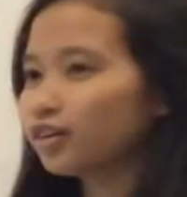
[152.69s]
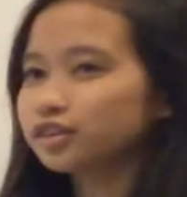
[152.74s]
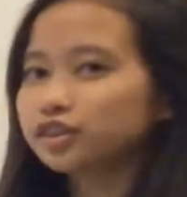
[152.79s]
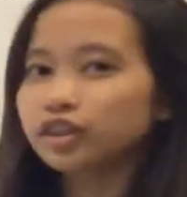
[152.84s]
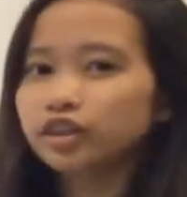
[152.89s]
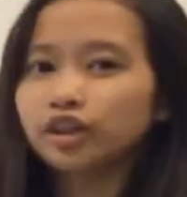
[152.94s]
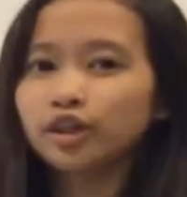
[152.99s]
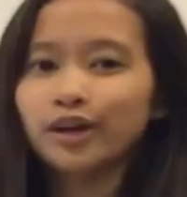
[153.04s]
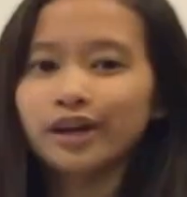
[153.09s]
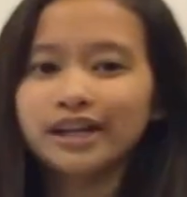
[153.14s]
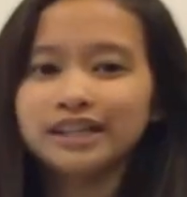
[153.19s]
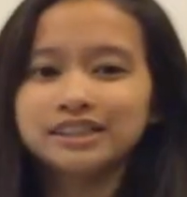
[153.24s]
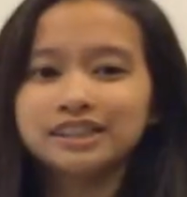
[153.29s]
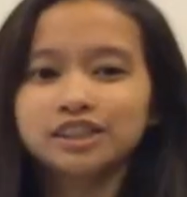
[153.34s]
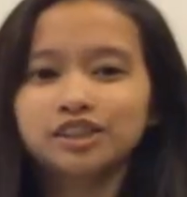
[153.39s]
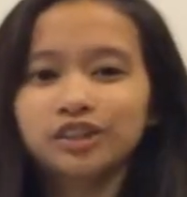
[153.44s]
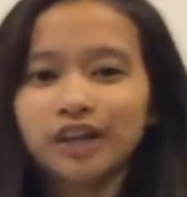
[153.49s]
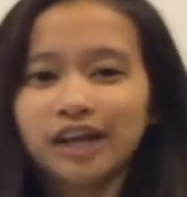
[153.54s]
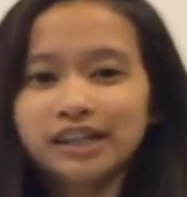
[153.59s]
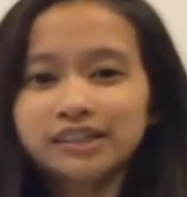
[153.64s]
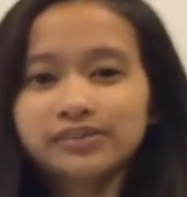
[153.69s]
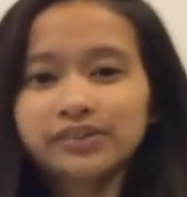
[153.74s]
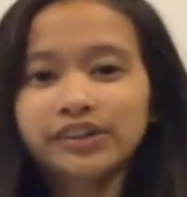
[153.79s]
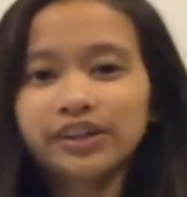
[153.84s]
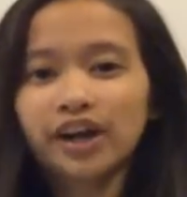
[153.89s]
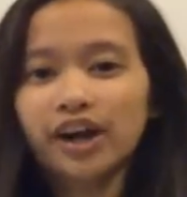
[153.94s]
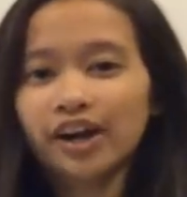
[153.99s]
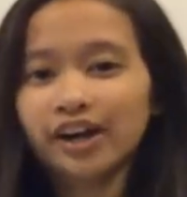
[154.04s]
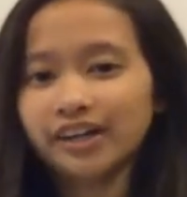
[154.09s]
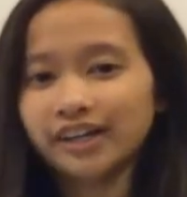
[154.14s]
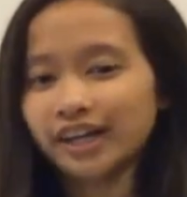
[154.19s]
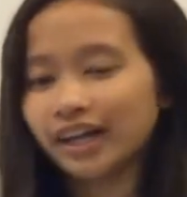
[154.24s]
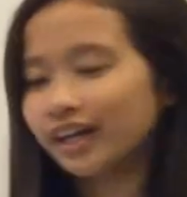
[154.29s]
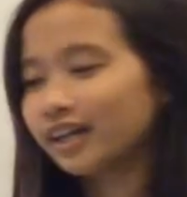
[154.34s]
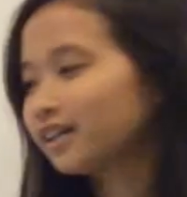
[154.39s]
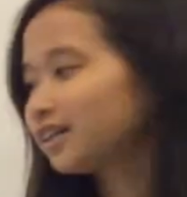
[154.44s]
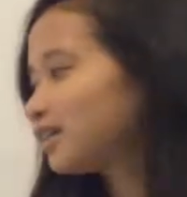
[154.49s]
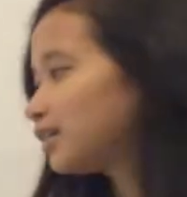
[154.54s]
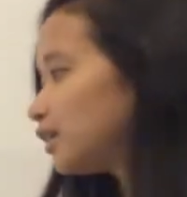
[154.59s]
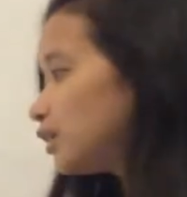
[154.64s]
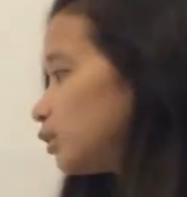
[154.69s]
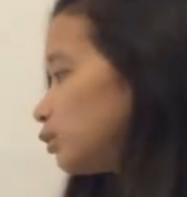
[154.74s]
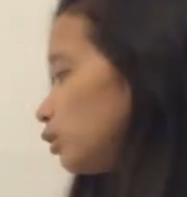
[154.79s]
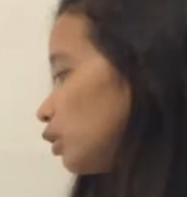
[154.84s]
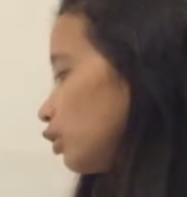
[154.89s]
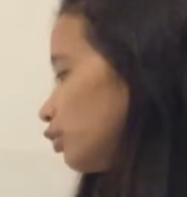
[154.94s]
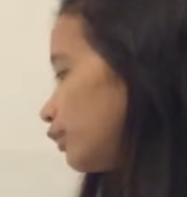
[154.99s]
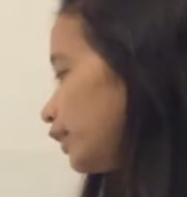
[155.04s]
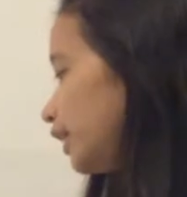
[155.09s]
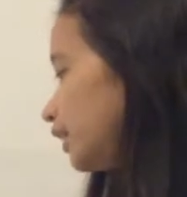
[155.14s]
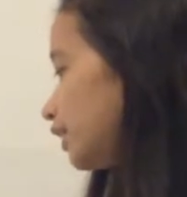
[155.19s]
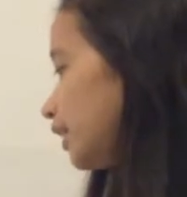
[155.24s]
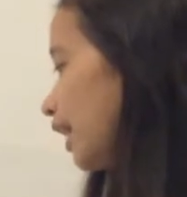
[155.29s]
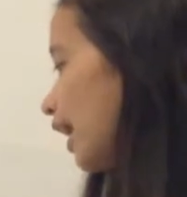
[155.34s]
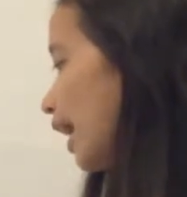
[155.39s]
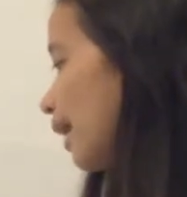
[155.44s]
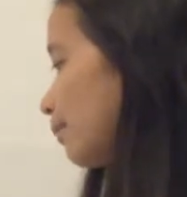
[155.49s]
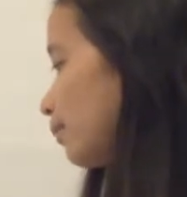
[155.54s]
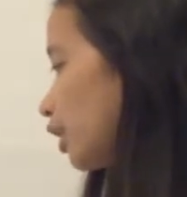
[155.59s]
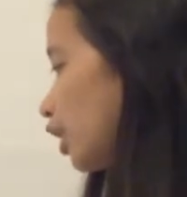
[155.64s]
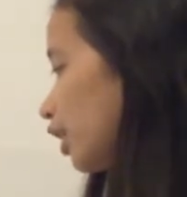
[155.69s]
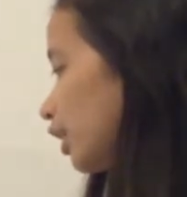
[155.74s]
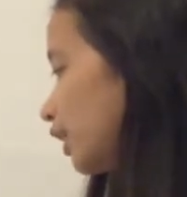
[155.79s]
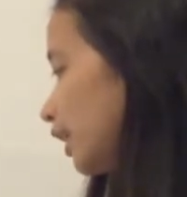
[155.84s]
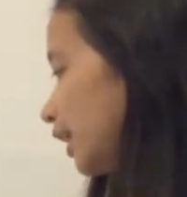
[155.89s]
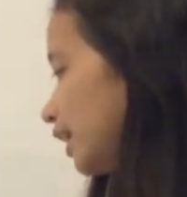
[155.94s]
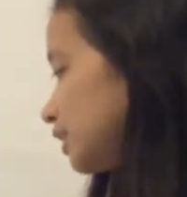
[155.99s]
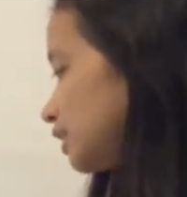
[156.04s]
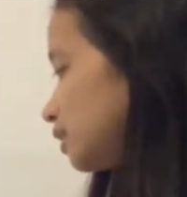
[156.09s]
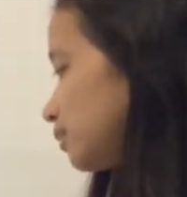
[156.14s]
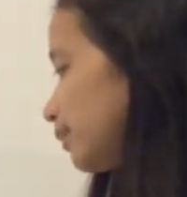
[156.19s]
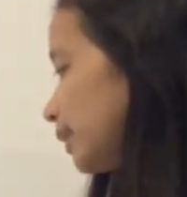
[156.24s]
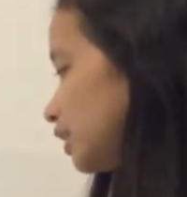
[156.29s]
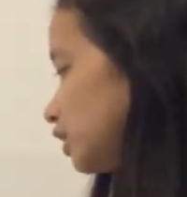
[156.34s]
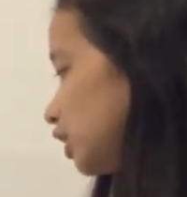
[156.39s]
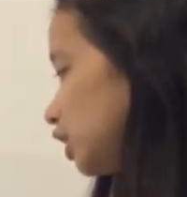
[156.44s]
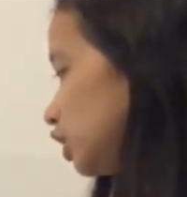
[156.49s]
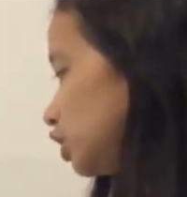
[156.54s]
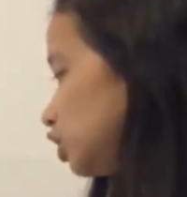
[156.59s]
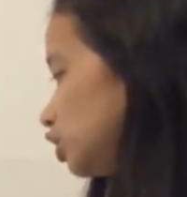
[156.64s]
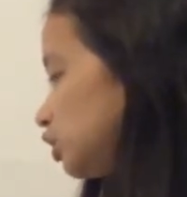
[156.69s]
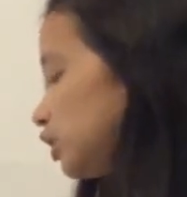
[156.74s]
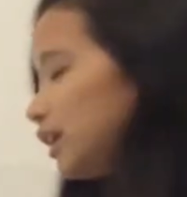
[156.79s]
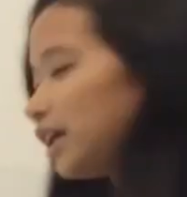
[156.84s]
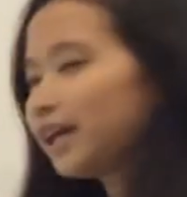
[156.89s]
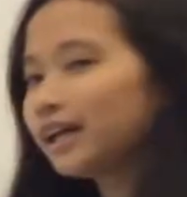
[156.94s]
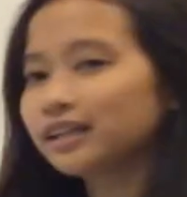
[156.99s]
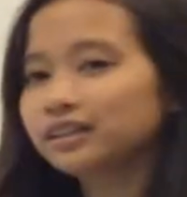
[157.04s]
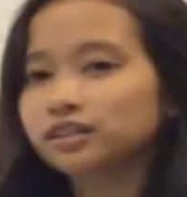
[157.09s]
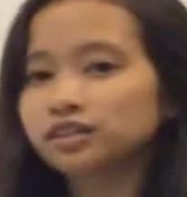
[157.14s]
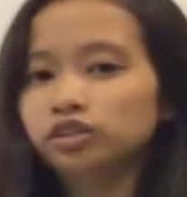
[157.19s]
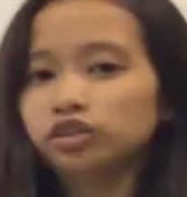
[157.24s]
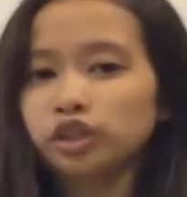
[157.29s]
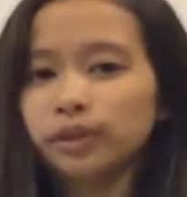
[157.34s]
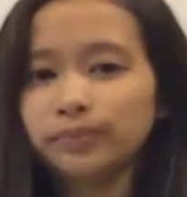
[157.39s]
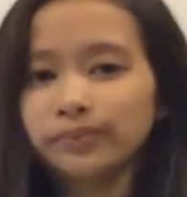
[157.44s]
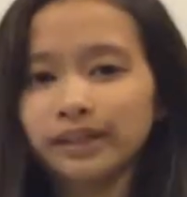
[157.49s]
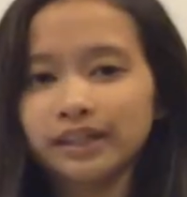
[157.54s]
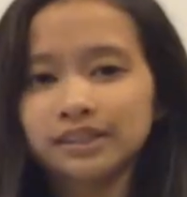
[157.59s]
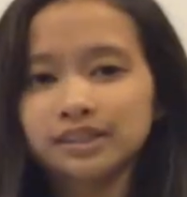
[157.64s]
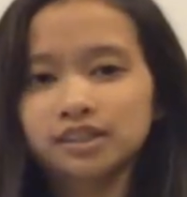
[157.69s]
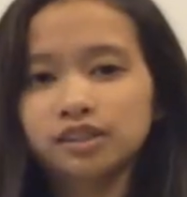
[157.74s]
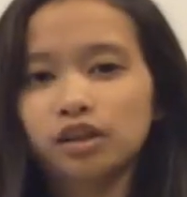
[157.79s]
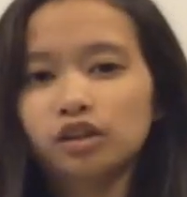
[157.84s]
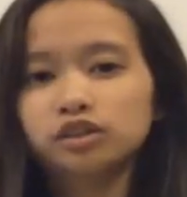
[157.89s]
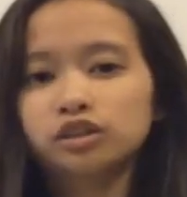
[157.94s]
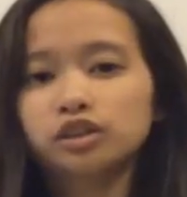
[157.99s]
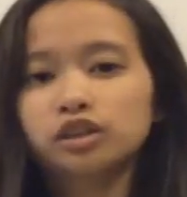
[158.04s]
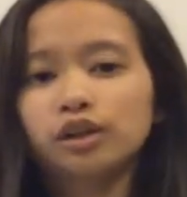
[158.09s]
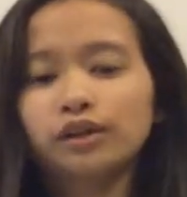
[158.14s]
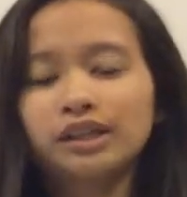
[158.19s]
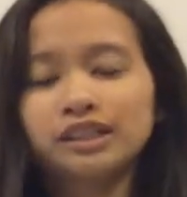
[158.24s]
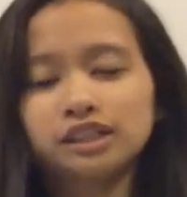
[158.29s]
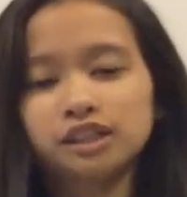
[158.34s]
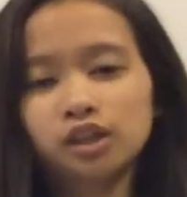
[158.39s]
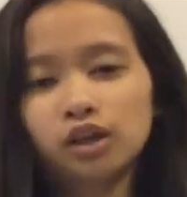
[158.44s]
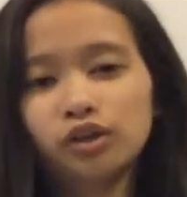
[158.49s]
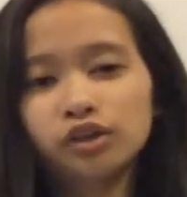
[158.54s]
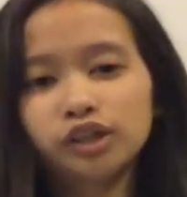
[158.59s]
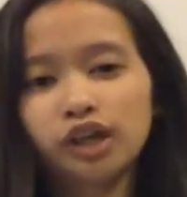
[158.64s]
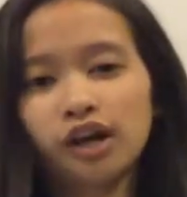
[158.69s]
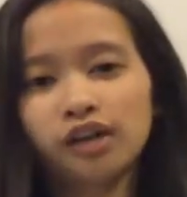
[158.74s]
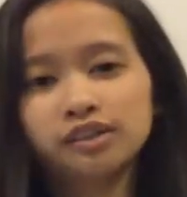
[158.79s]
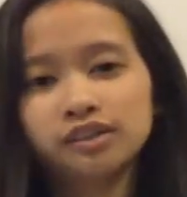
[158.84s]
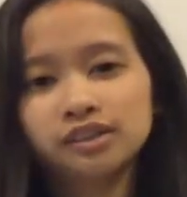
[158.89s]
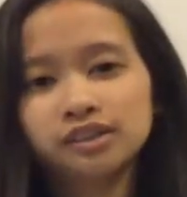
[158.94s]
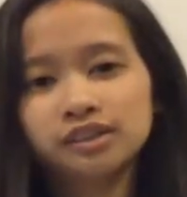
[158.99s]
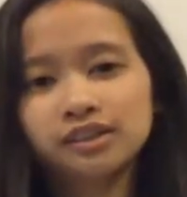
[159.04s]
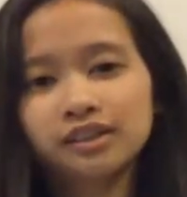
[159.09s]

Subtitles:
also known as the transfer RNA, will read the mRNA's message in triplets, also known as codons.